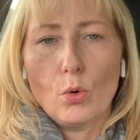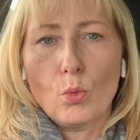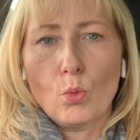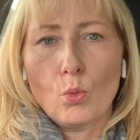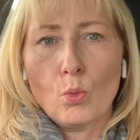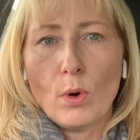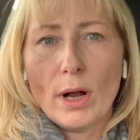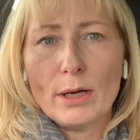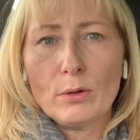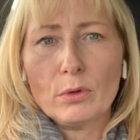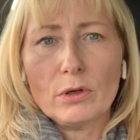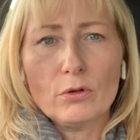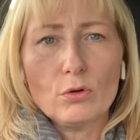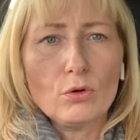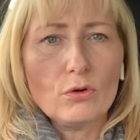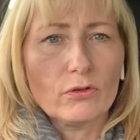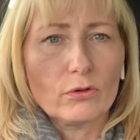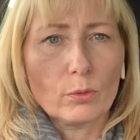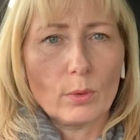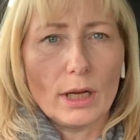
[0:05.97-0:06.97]
When we're
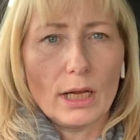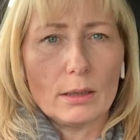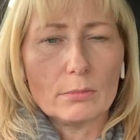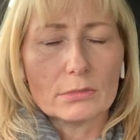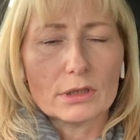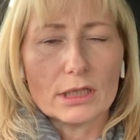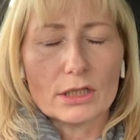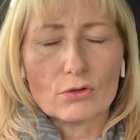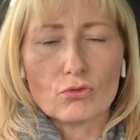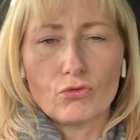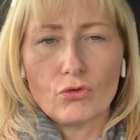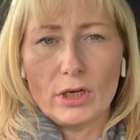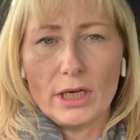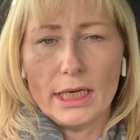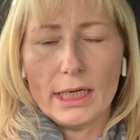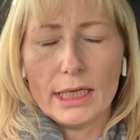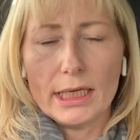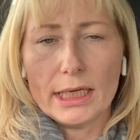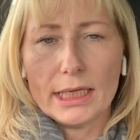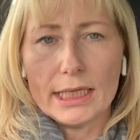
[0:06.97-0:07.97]
overwhelmed, it's
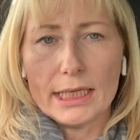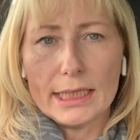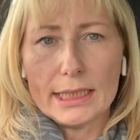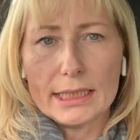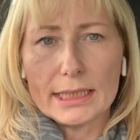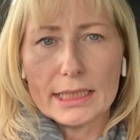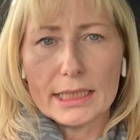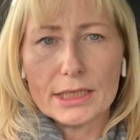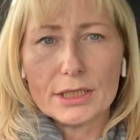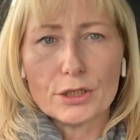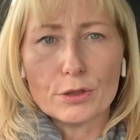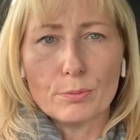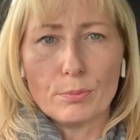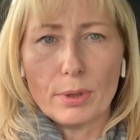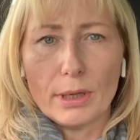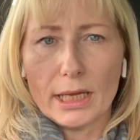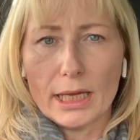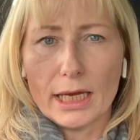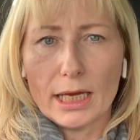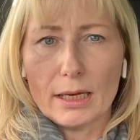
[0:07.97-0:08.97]
really easy to
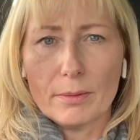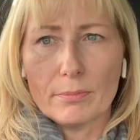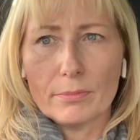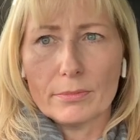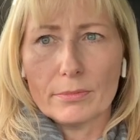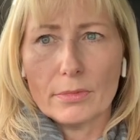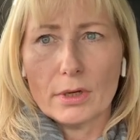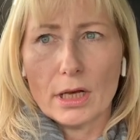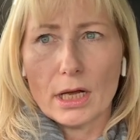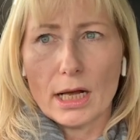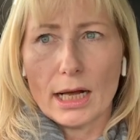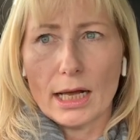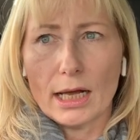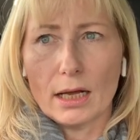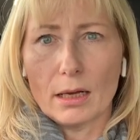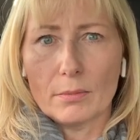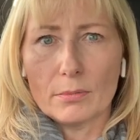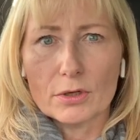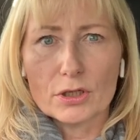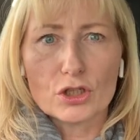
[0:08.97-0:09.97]
blame
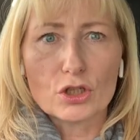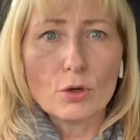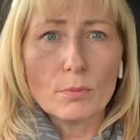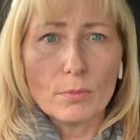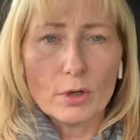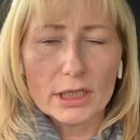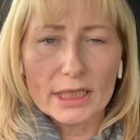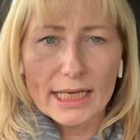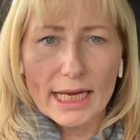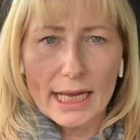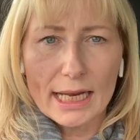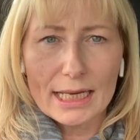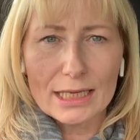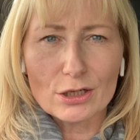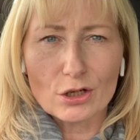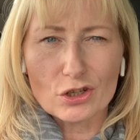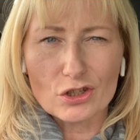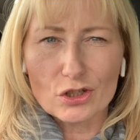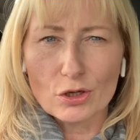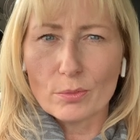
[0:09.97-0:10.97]
somebody else
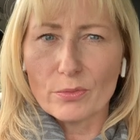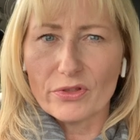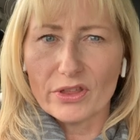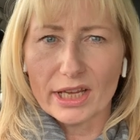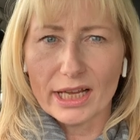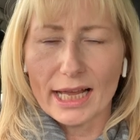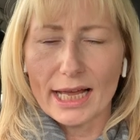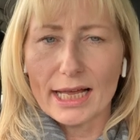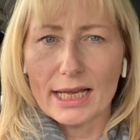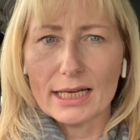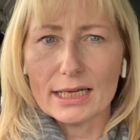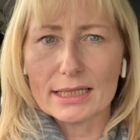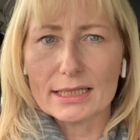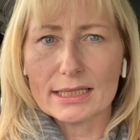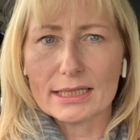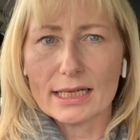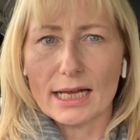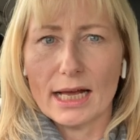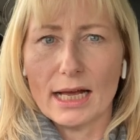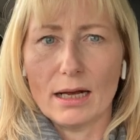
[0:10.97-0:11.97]
or something
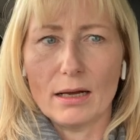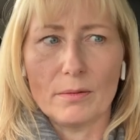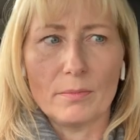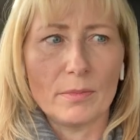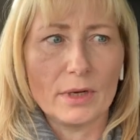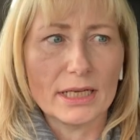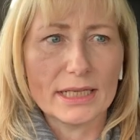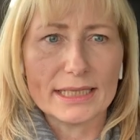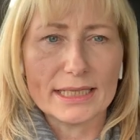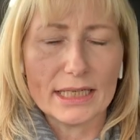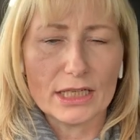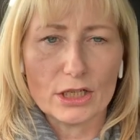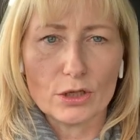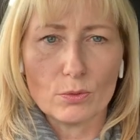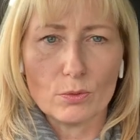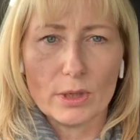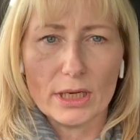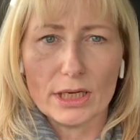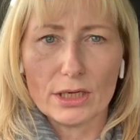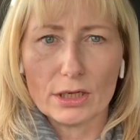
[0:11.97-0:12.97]
else. A
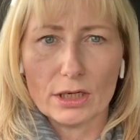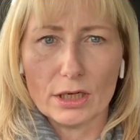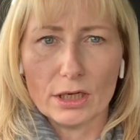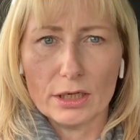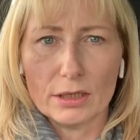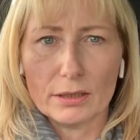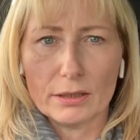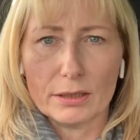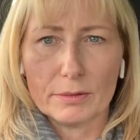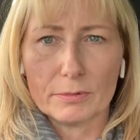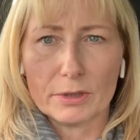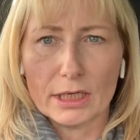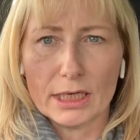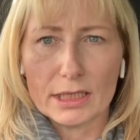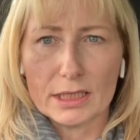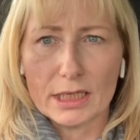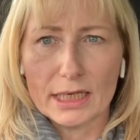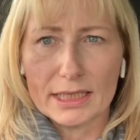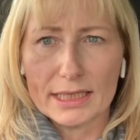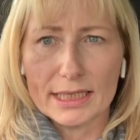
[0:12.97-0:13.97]
situation.
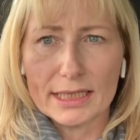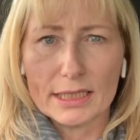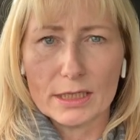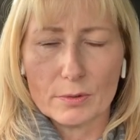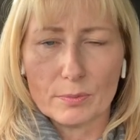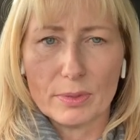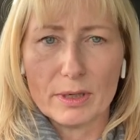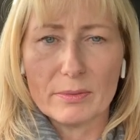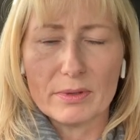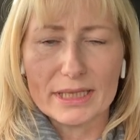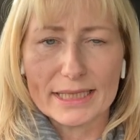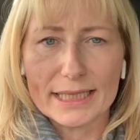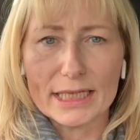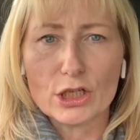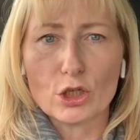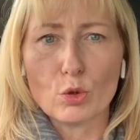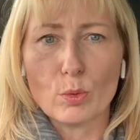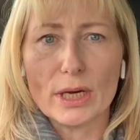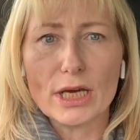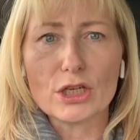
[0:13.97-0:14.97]
It's easy to blame the
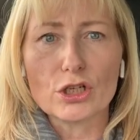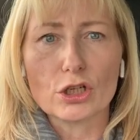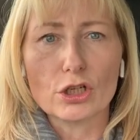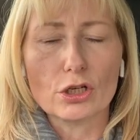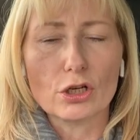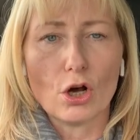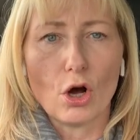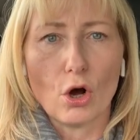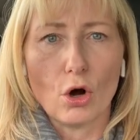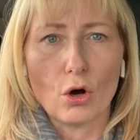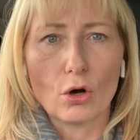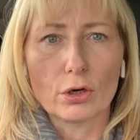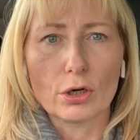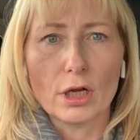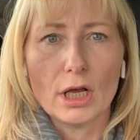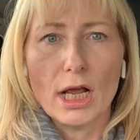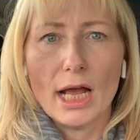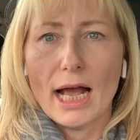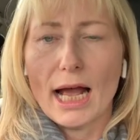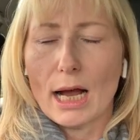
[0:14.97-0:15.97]
situation on
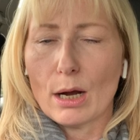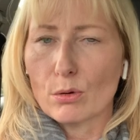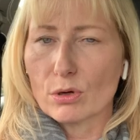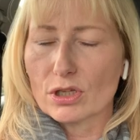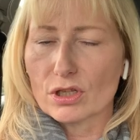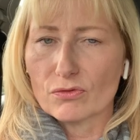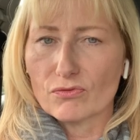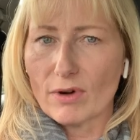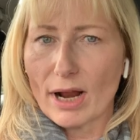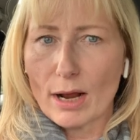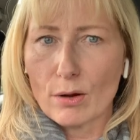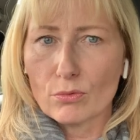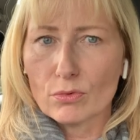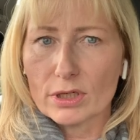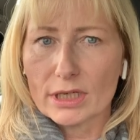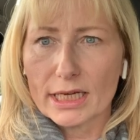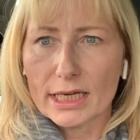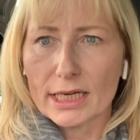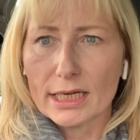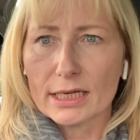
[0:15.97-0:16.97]
our
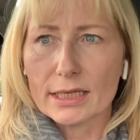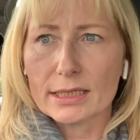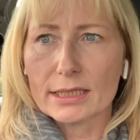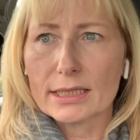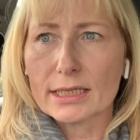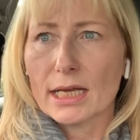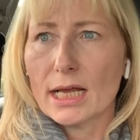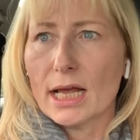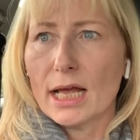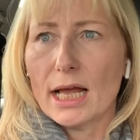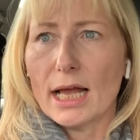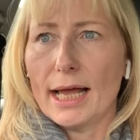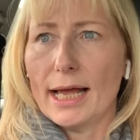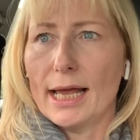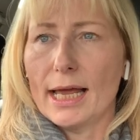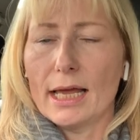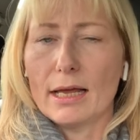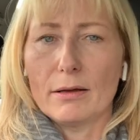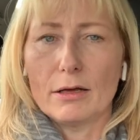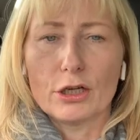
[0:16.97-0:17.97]
surroundings,
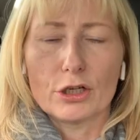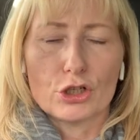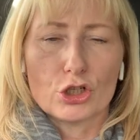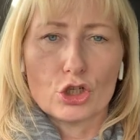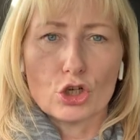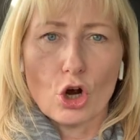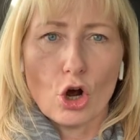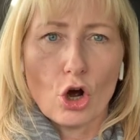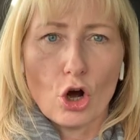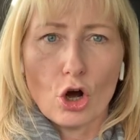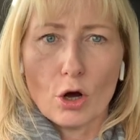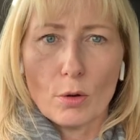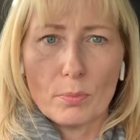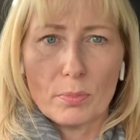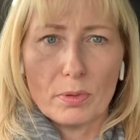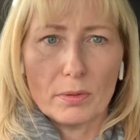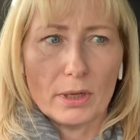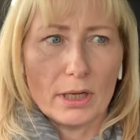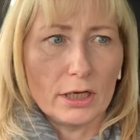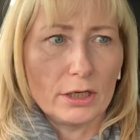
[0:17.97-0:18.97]
a job,
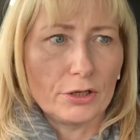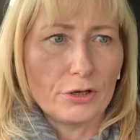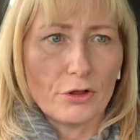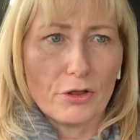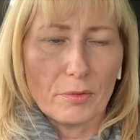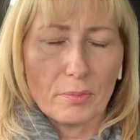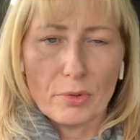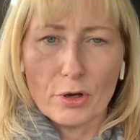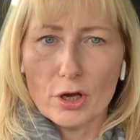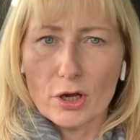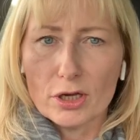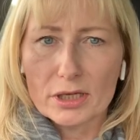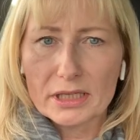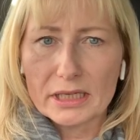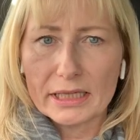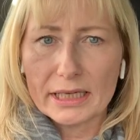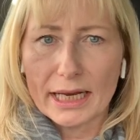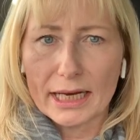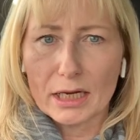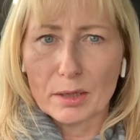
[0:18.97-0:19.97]
another
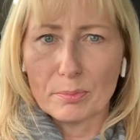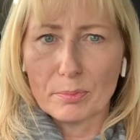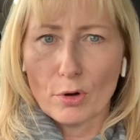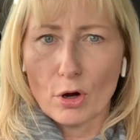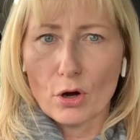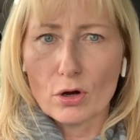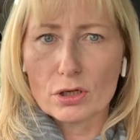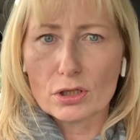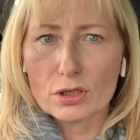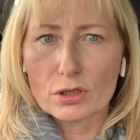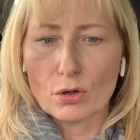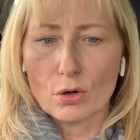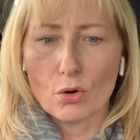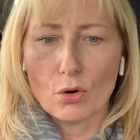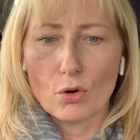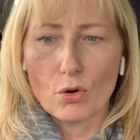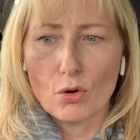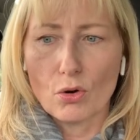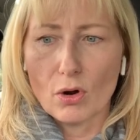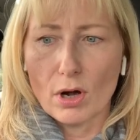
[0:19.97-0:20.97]
person like a boss
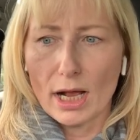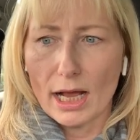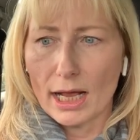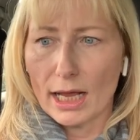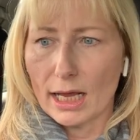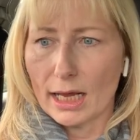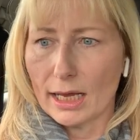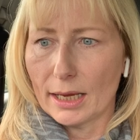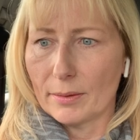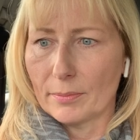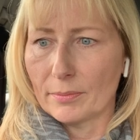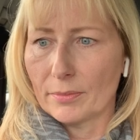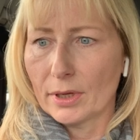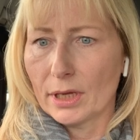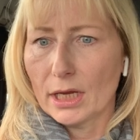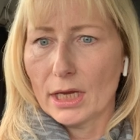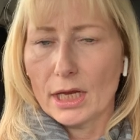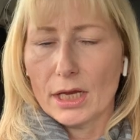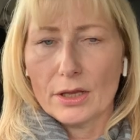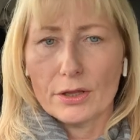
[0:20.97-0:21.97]
or
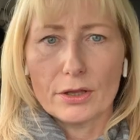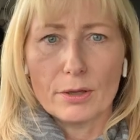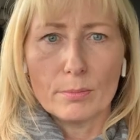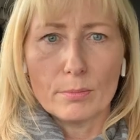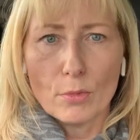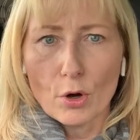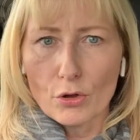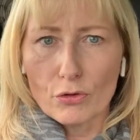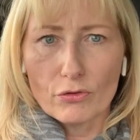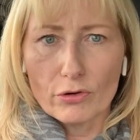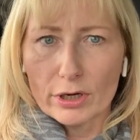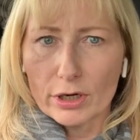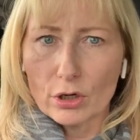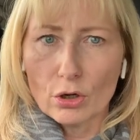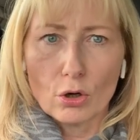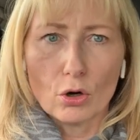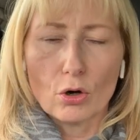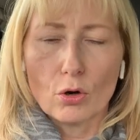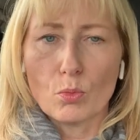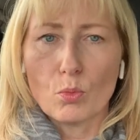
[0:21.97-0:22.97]
the
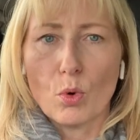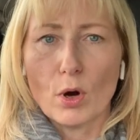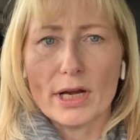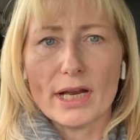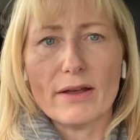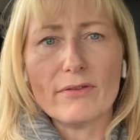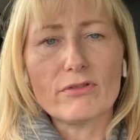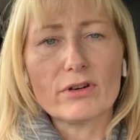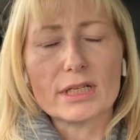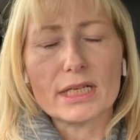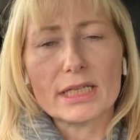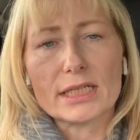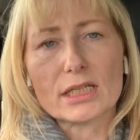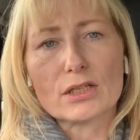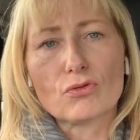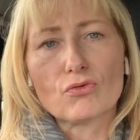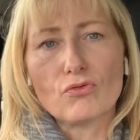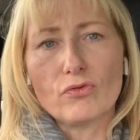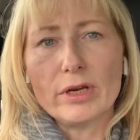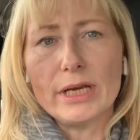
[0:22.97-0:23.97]
mother-in-law, whatever it is.
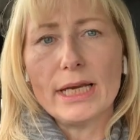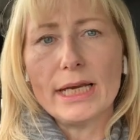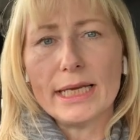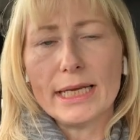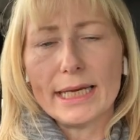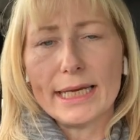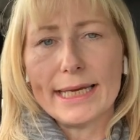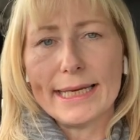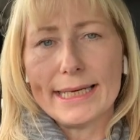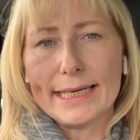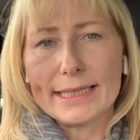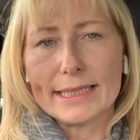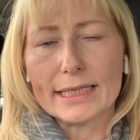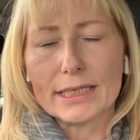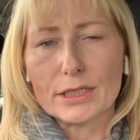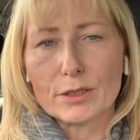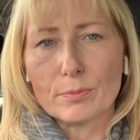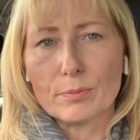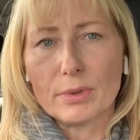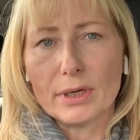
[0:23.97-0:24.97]
It's really easy
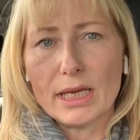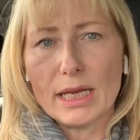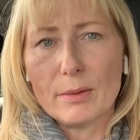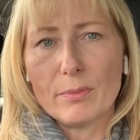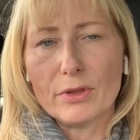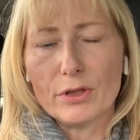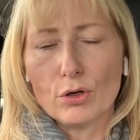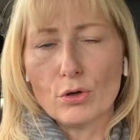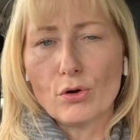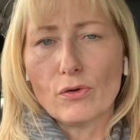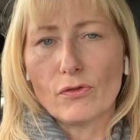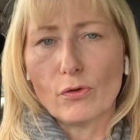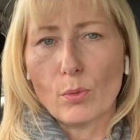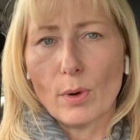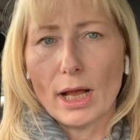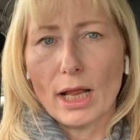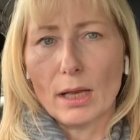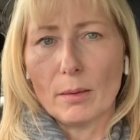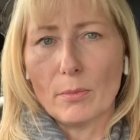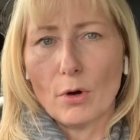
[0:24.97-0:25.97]
to blame the
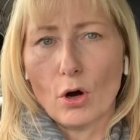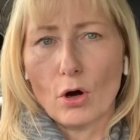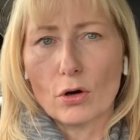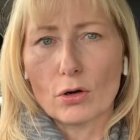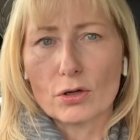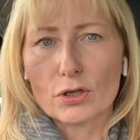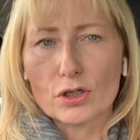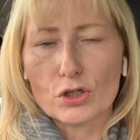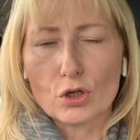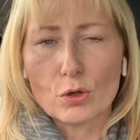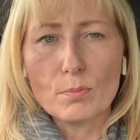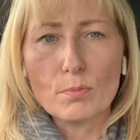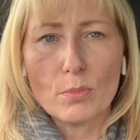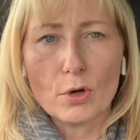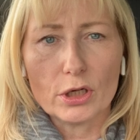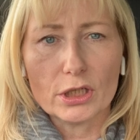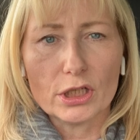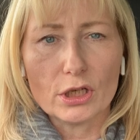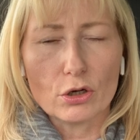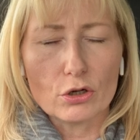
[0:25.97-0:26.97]
overwhelm on
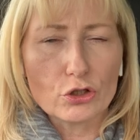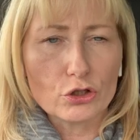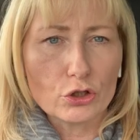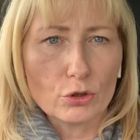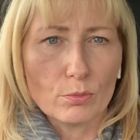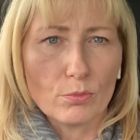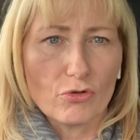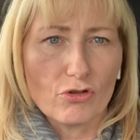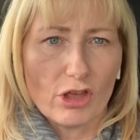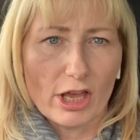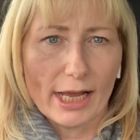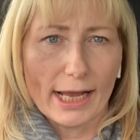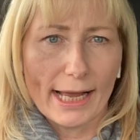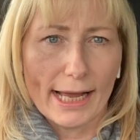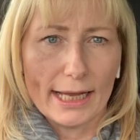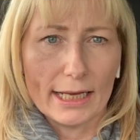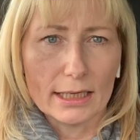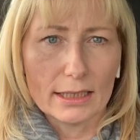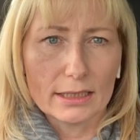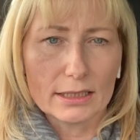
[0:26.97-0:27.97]
somebody or something
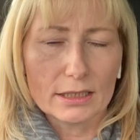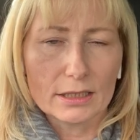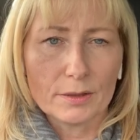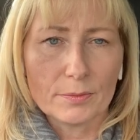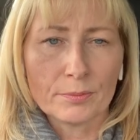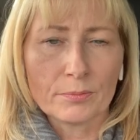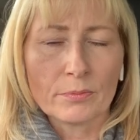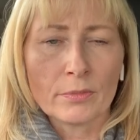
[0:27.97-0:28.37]
else.